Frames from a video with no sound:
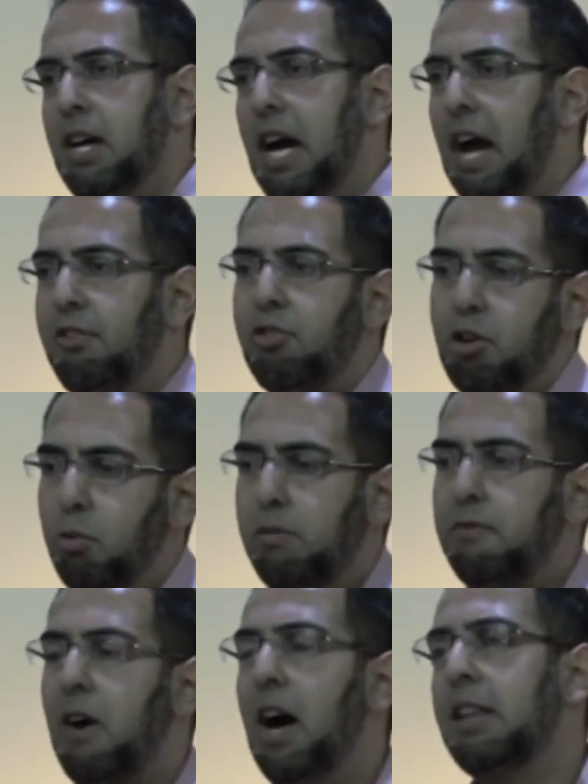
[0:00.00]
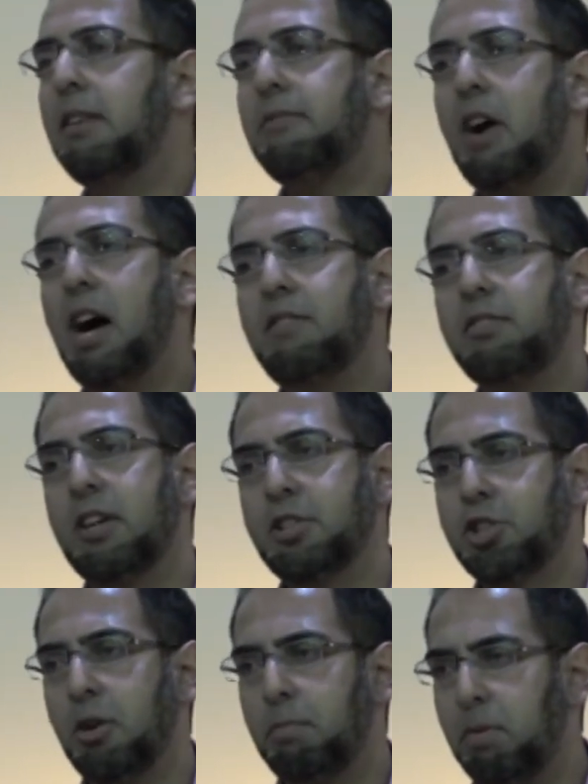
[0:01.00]
And so you would find the five
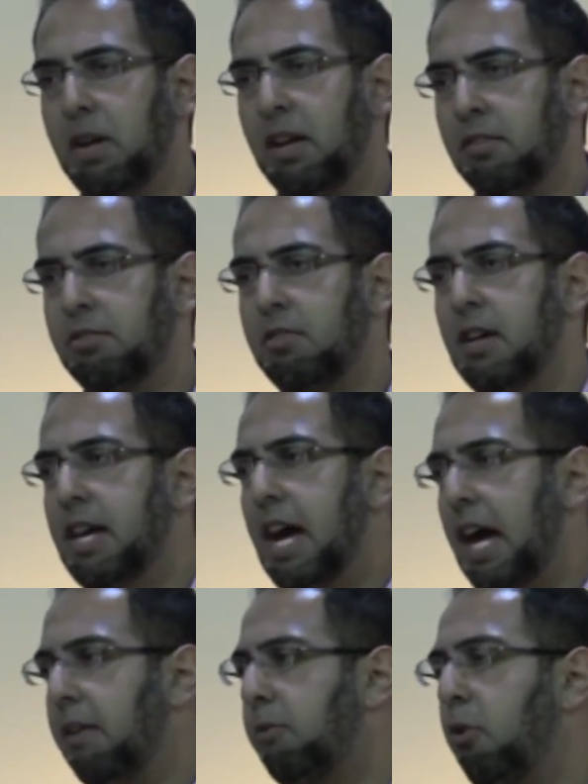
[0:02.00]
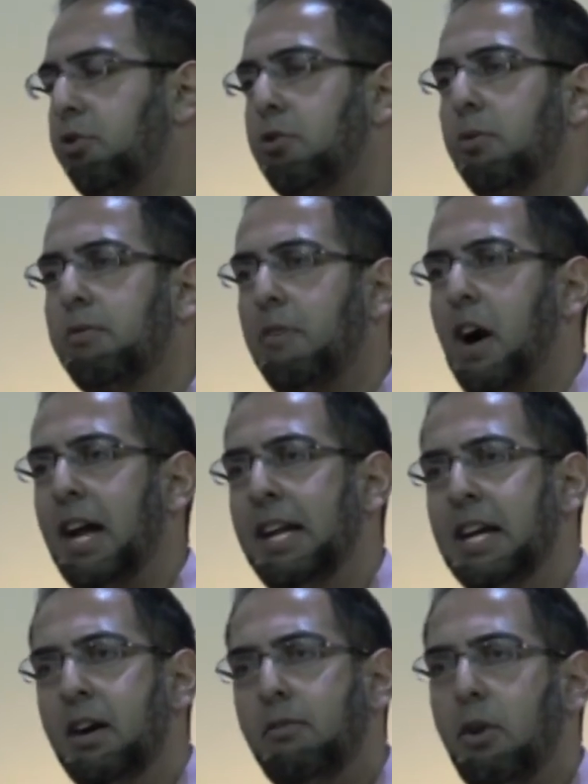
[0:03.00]
essential pillars. And of course, you would find,
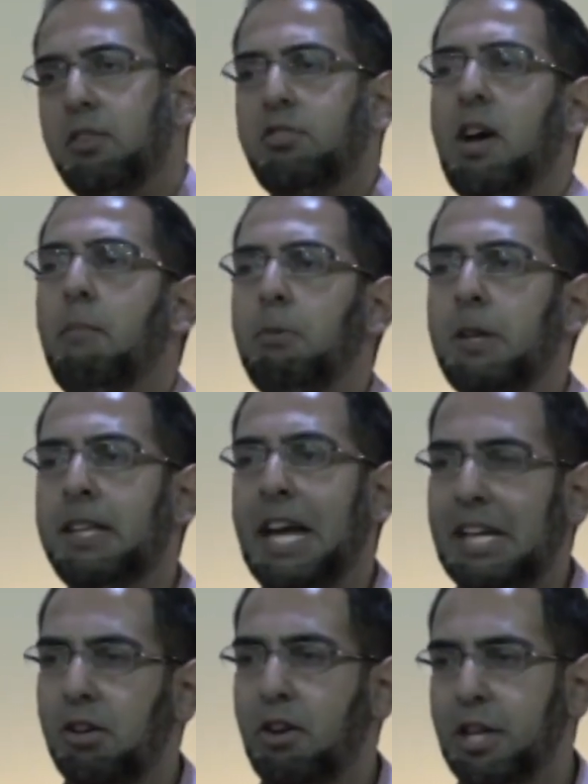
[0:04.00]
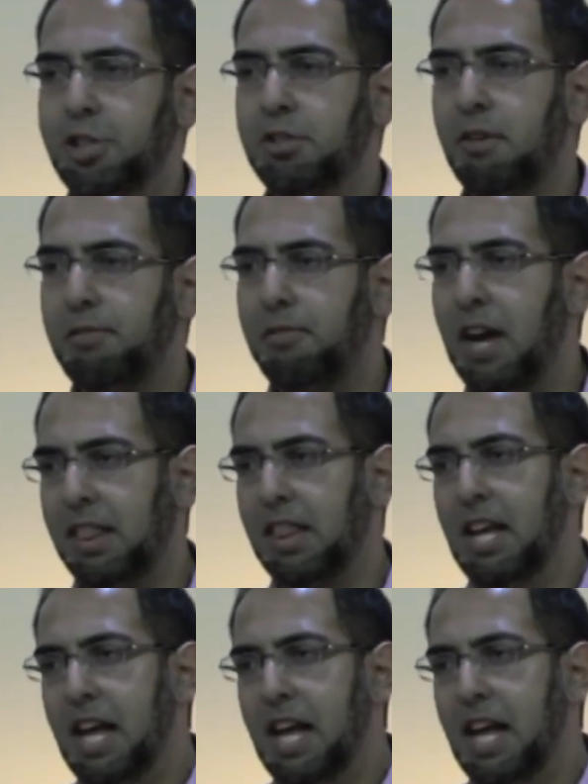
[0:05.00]
for example, the declaration of faith.